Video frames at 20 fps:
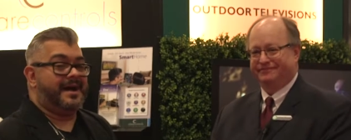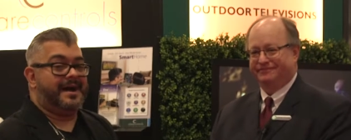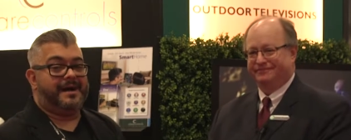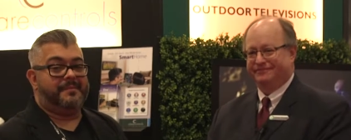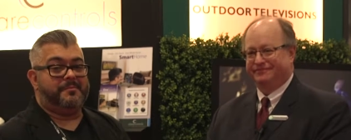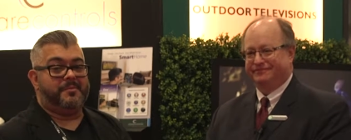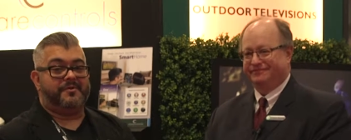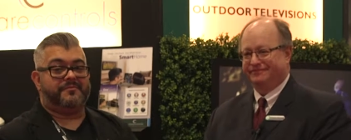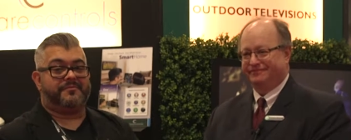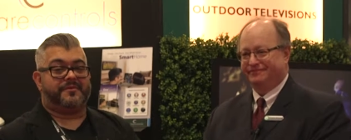
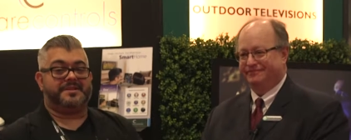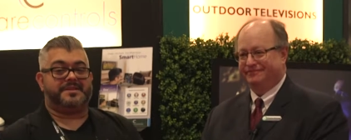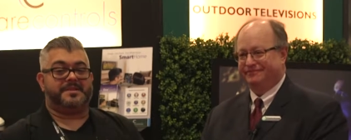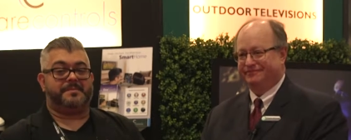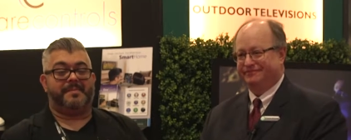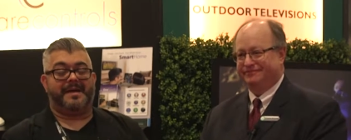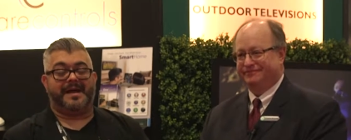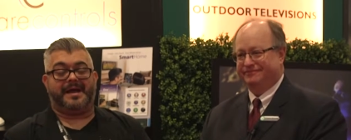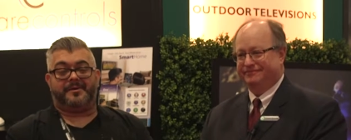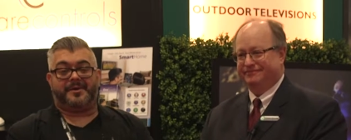Speaker 1: I'm over at the
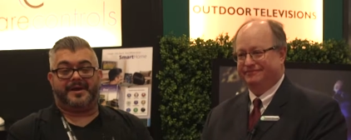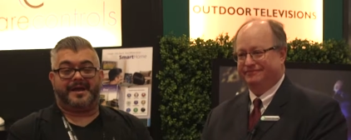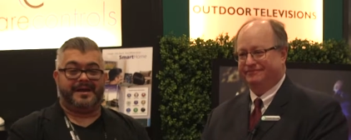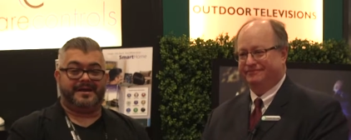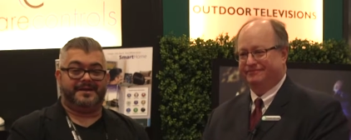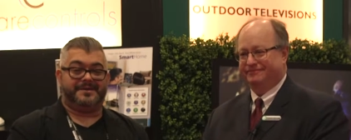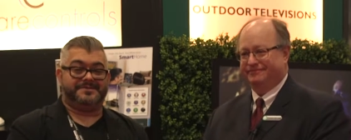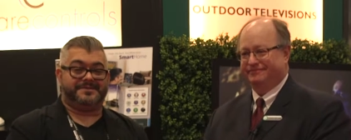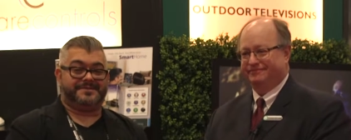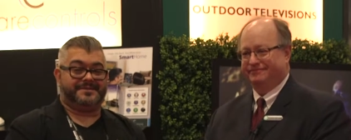
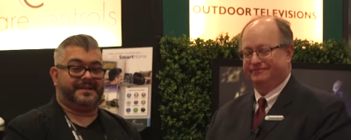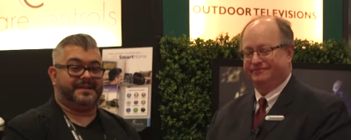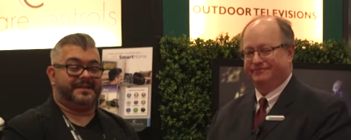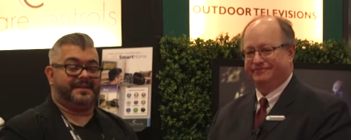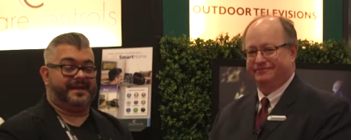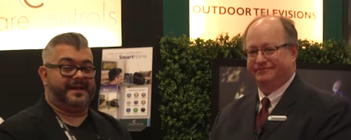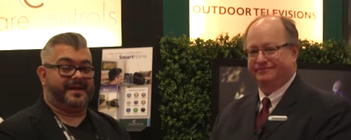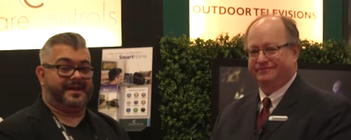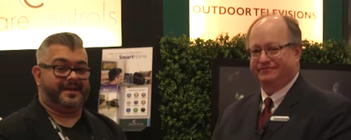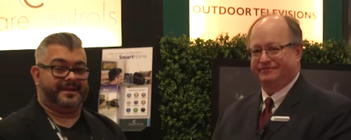Powerhouse
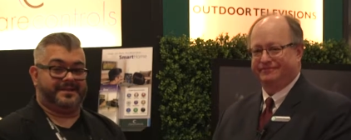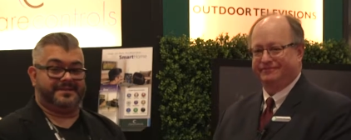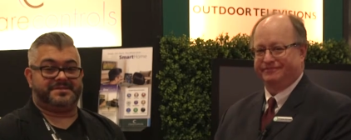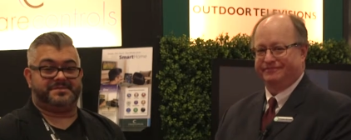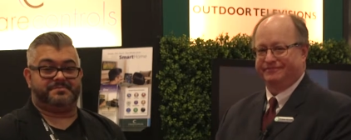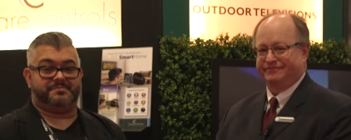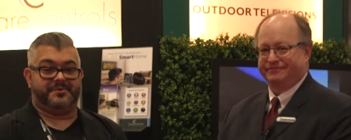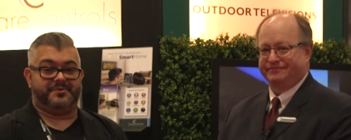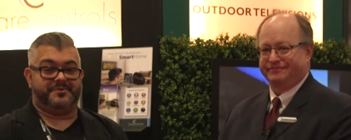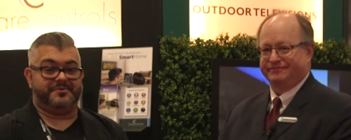
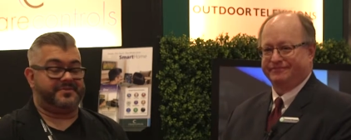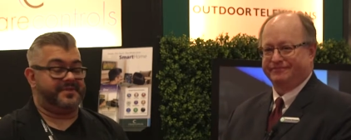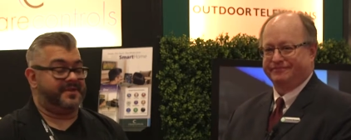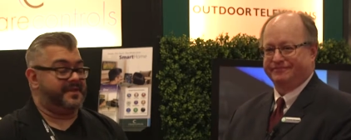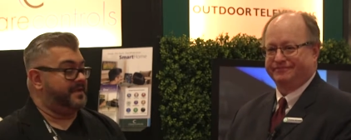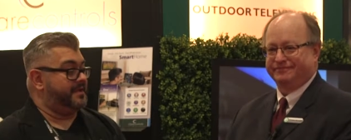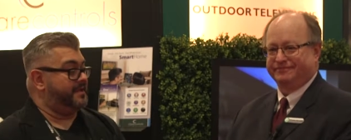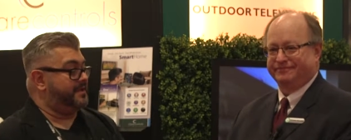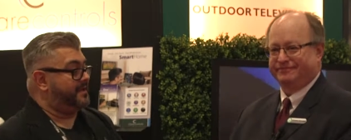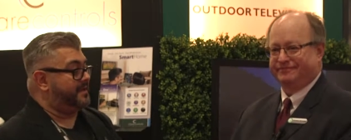Alliance booth.
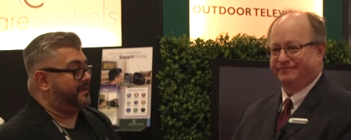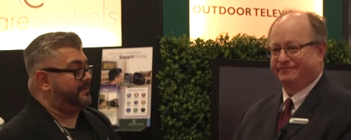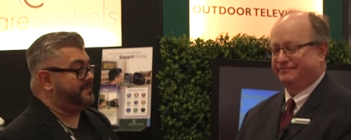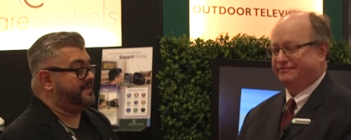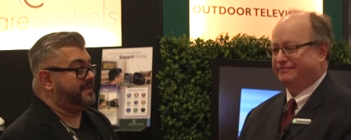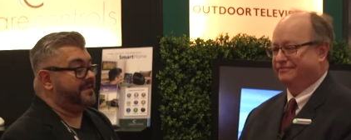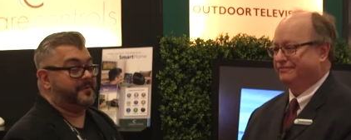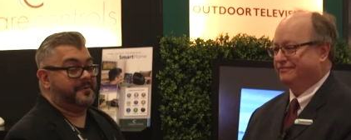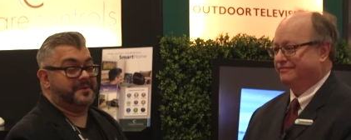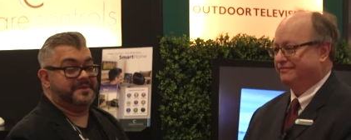I'm
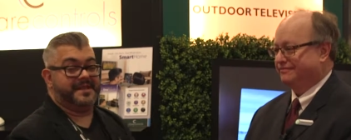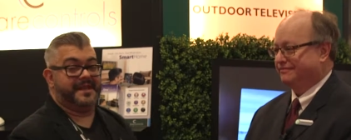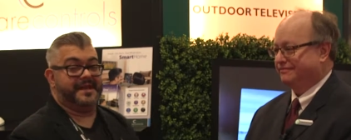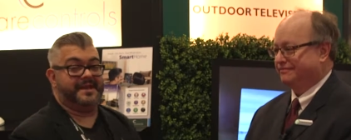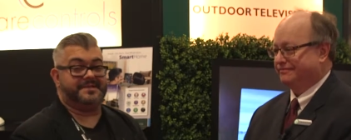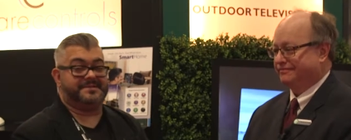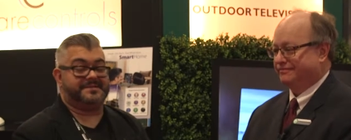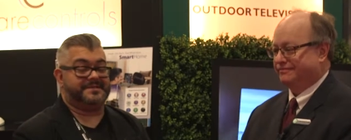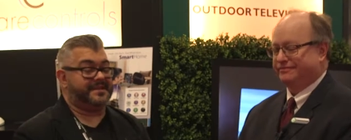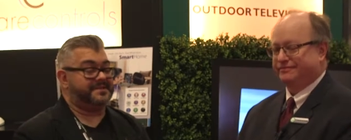here with
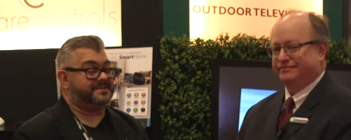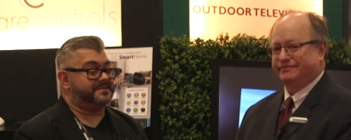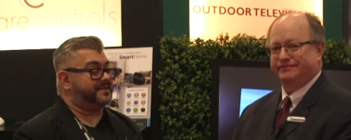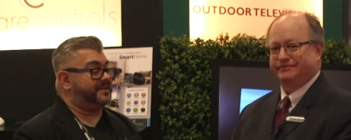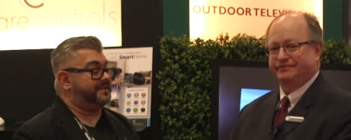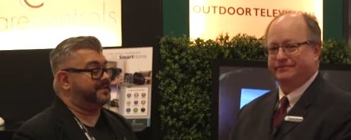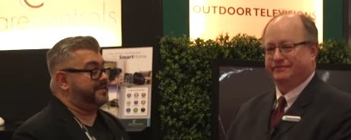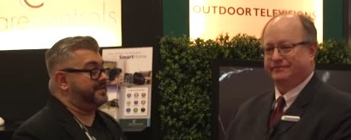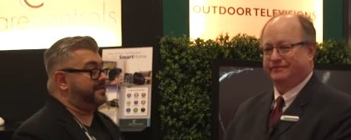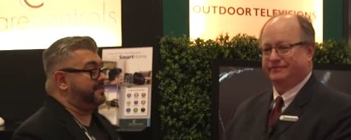Dennis. Dennis is
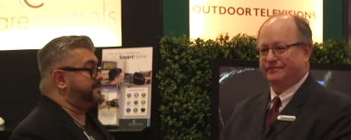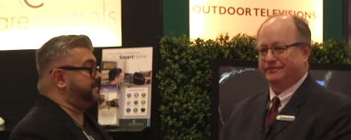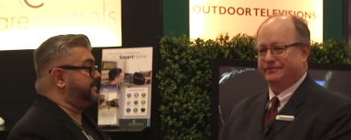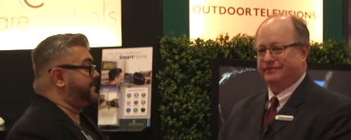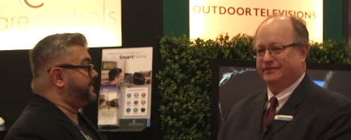going to tell us a